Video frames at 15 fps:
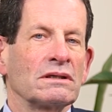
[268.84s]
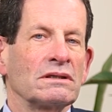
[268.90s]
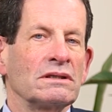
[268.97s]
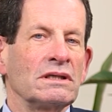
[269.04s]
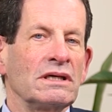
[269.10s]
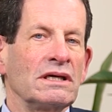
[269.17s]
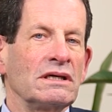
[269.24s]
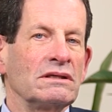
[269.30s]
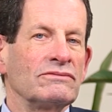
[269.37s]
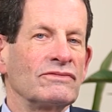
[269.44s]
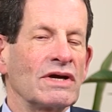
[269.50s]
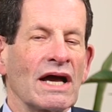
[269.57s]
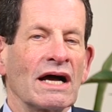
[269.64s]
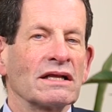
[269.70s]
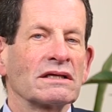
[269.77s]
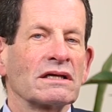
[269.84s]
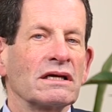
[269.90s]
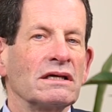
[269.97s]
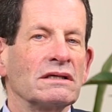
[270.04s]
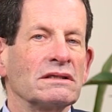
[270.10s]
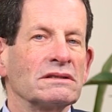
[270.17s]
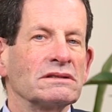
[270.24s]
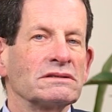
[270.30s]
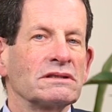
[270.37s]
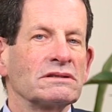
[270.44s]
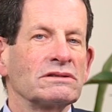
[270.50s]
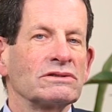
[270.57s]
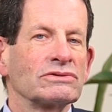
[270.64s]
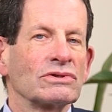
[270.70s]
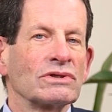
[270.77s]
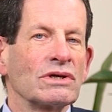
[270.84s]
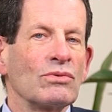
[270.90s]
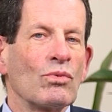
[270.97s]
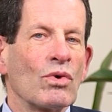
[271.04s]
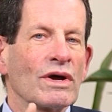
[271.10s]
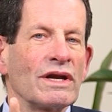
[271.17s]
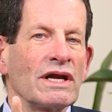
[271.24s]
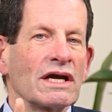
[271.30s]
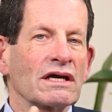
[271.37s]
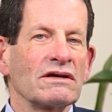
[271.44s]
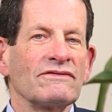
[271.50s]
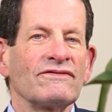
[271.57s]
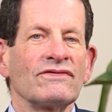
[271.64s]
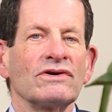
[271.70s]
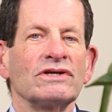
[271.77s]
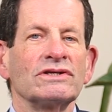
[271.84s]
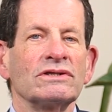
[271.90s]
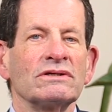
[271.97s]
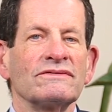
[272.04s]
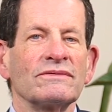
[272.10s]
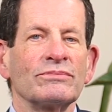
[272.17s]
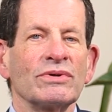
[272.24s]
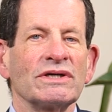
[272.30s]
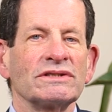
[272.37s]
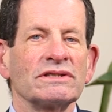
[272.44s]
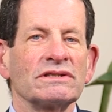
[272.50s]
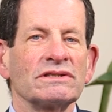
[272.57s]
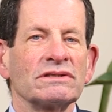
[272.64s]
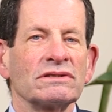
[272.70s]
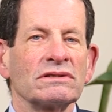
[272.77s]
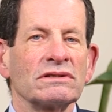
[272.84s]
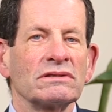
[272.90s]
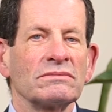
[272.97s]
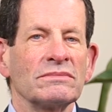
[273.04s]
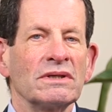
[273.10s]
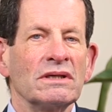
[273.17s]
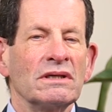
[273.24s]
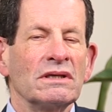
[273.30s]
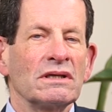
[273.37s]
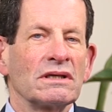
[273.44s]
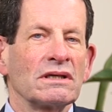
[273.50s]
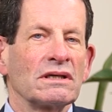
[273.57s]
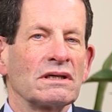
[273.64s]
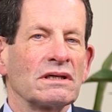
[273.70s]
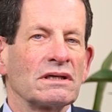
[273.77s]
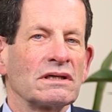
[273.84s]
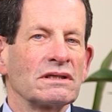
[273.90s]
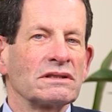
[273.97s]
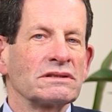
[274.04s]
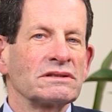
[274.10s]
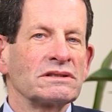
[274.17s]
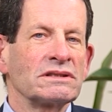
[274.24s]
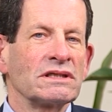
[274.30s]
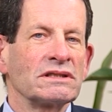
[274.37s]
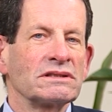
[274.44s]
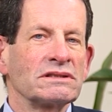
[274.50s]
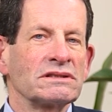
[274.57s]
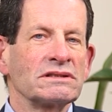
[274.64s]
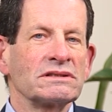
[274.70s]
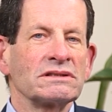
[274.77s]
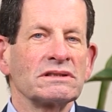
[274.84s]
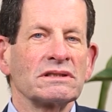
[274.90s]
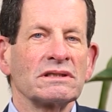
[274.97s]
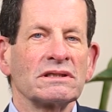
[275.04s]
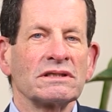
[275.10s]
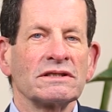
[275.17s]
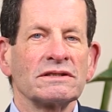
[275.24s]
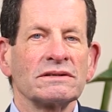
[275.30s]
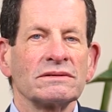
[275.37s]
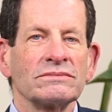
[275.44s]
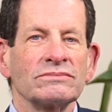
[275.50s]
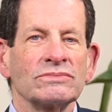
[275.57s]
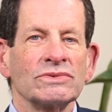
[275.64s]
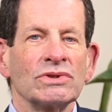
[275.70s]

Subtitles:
The reality is that there's only one negative first year of a president's term since World